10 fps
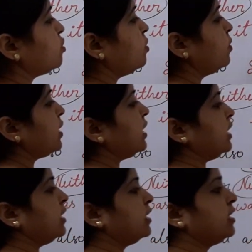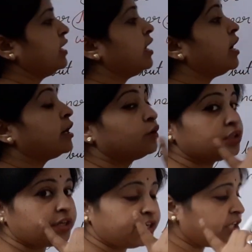only a
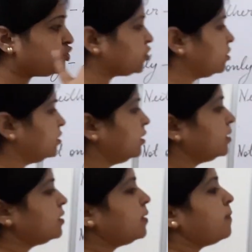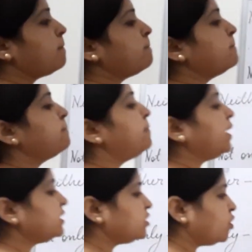good teacher
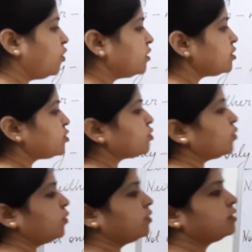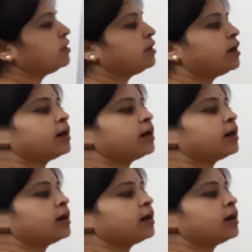but also a